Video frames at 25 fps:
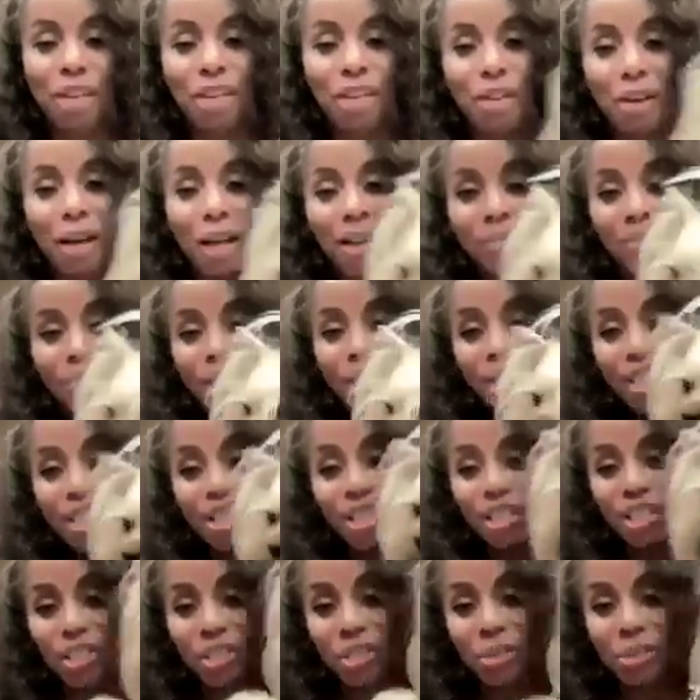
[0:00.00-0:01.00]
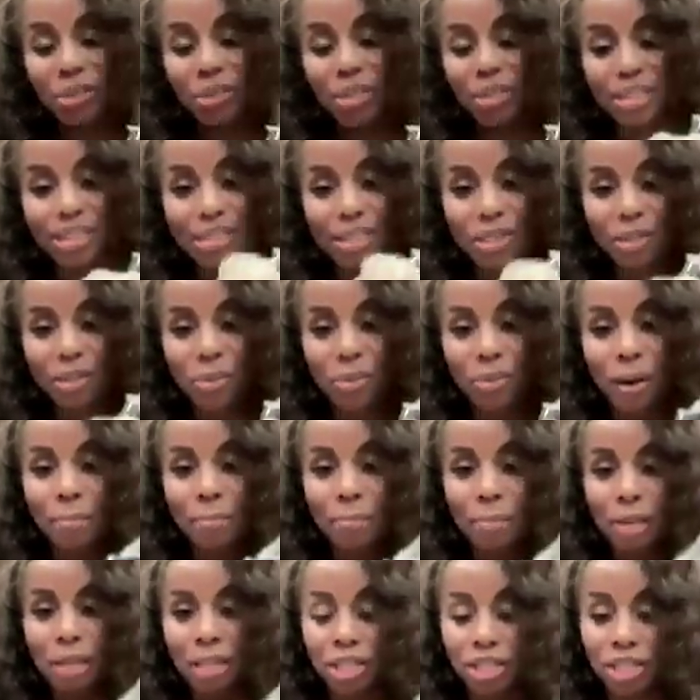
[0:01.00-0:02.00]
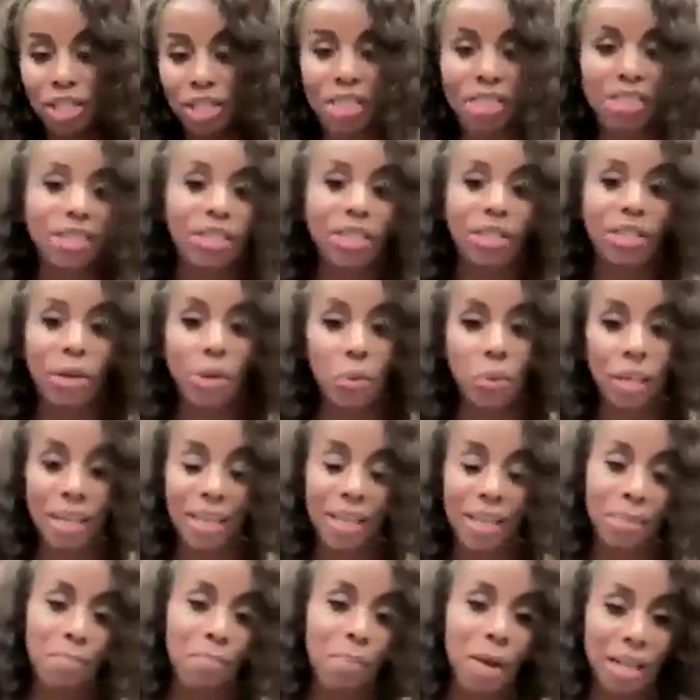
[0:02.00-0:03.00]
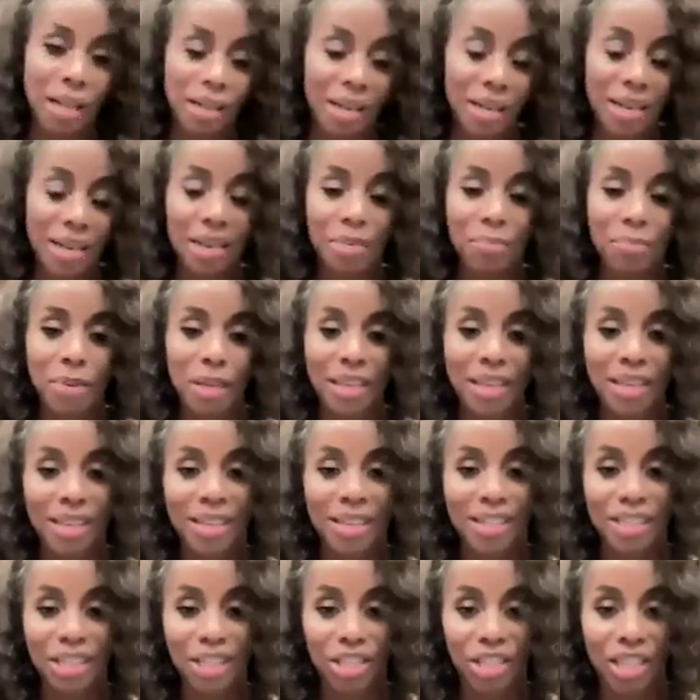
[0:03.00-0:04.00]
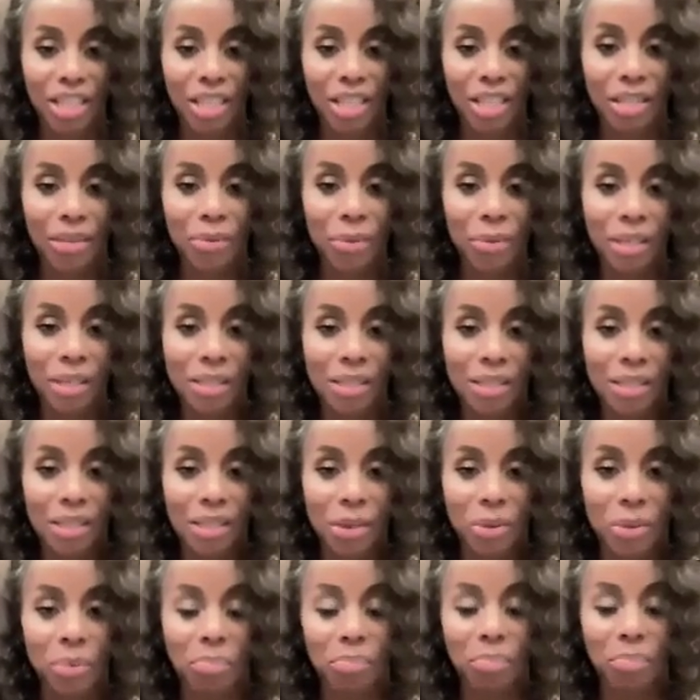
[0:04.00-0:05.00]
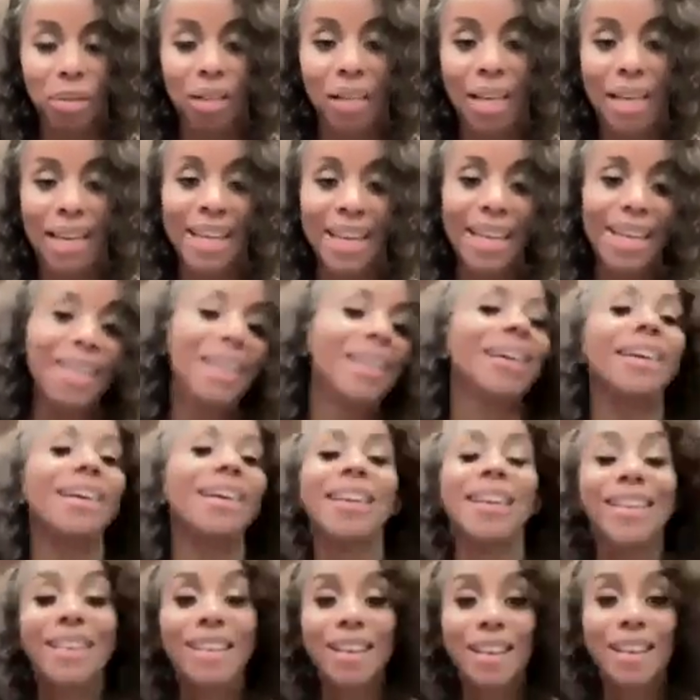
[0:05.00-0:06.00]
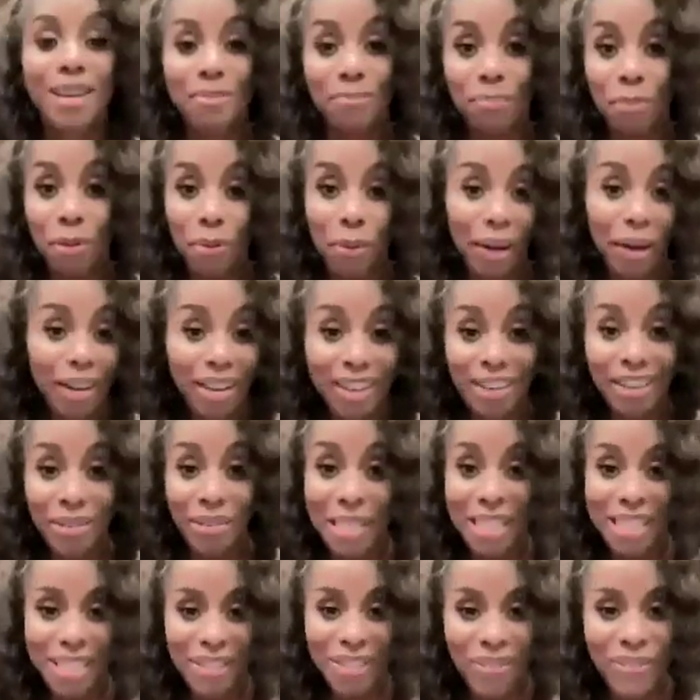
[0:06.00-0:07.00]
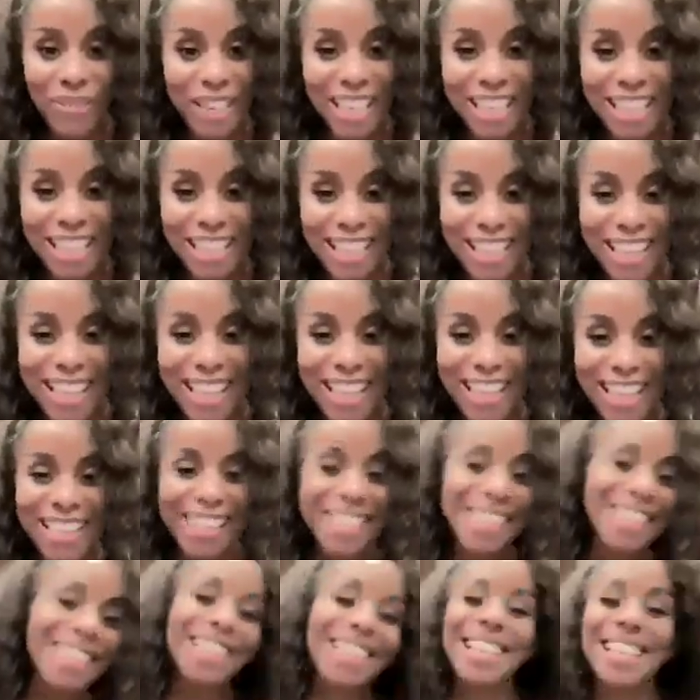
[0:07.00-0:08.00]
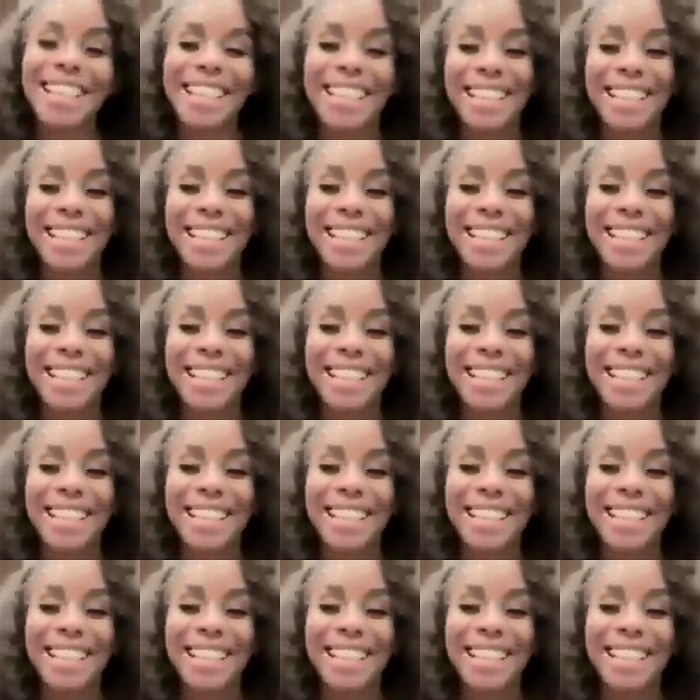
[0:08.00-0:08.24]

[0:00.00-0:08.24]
You'll have to excuse this little rambunctious yogi Bella because she wants to go and play, but we're going to finish this.